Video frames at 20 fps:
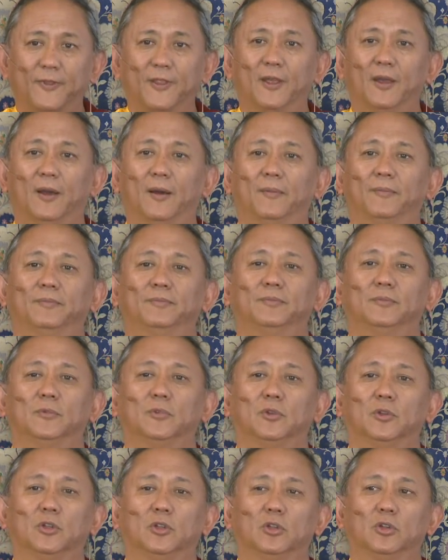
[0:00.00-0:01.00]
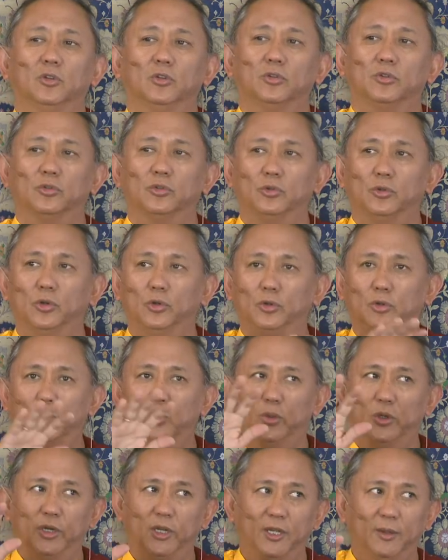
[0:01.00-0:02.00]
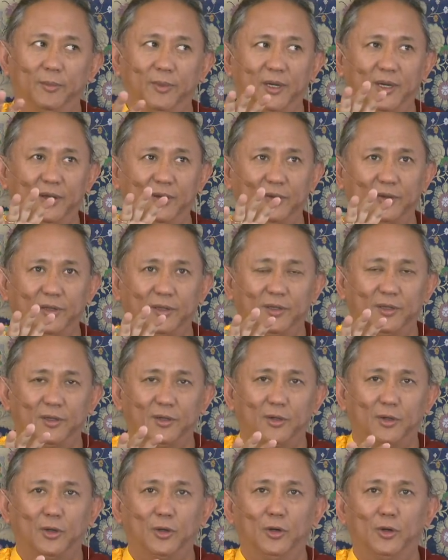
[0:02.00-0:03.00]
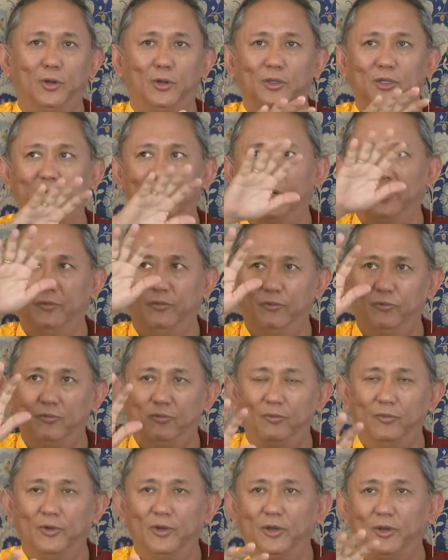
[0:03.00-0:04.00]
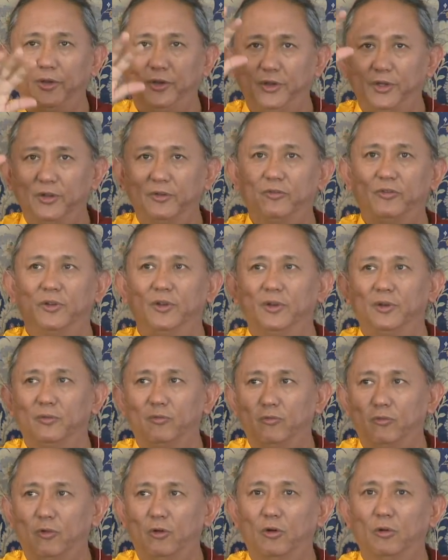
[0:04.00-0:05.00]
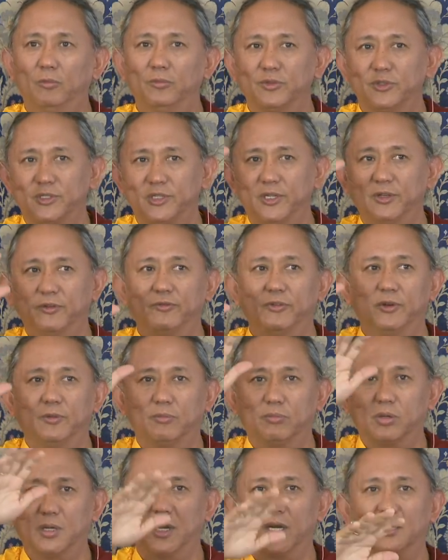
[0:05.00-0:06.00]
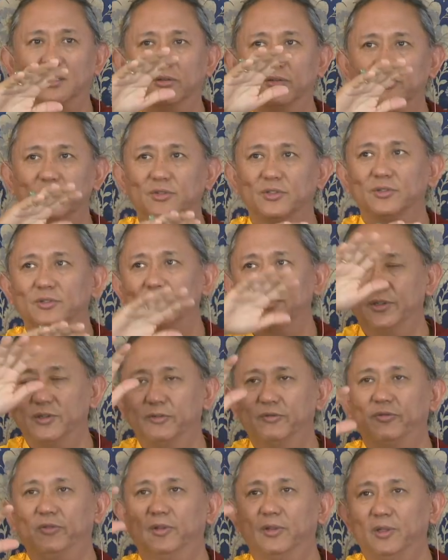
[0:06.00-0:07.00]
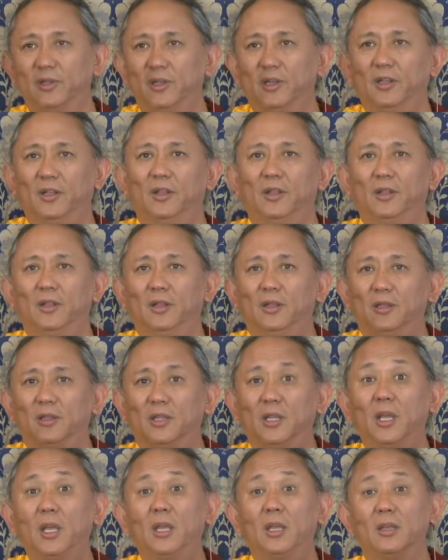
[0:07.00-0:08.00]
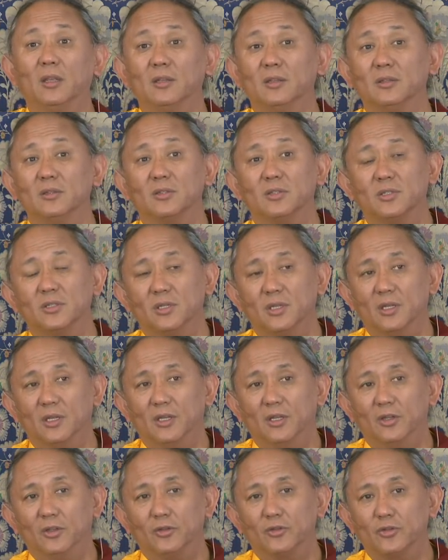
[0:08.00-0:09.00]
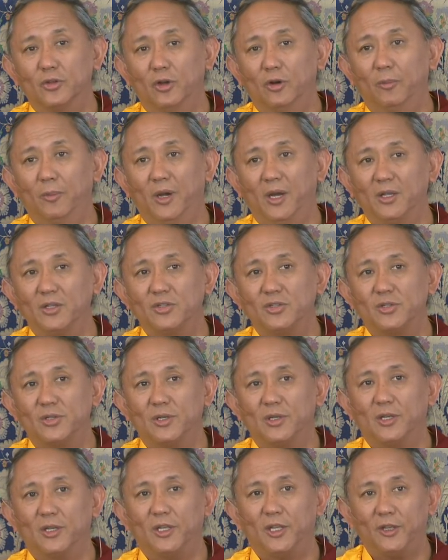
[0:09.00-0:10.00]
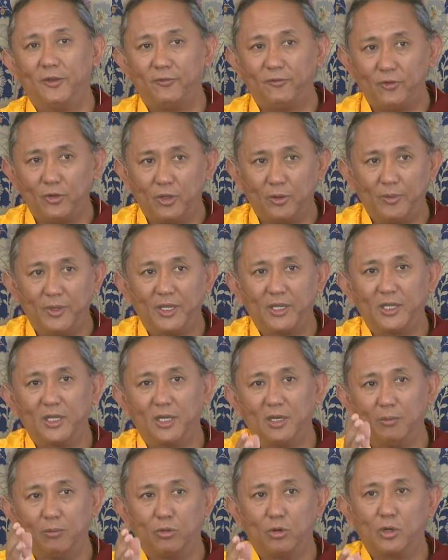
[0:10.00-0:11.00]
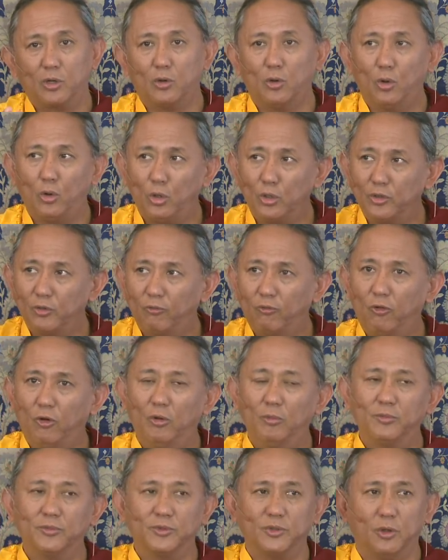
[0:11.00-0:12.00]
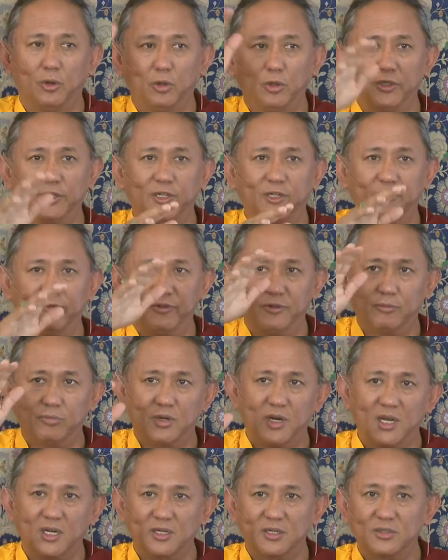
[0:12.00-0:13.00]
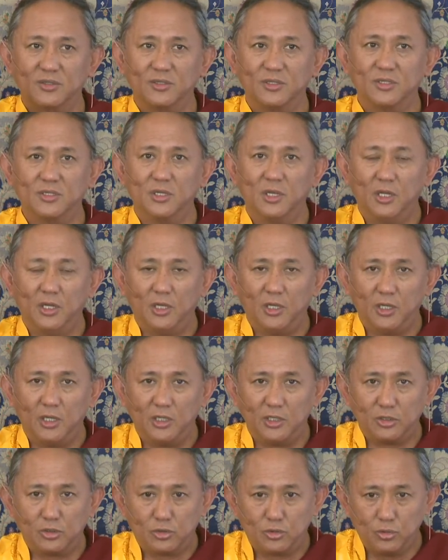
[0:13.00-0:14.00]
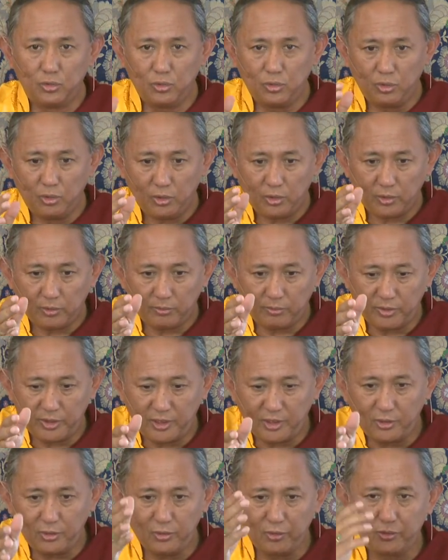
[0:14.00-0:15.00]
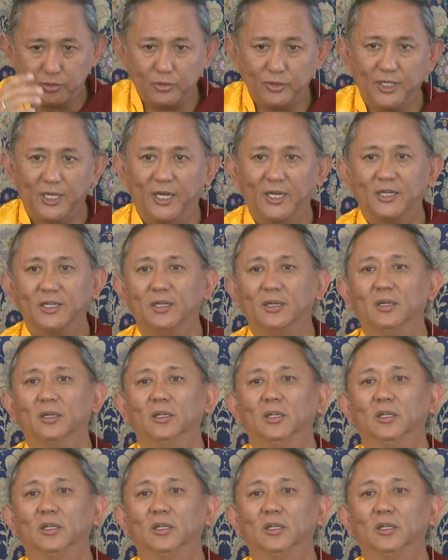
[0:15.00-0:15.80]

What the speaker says: Yeah. So don't worry about all the different forms, different practices, different things so much. If you're making a progress, all the forms, all the different practices is to bring you to that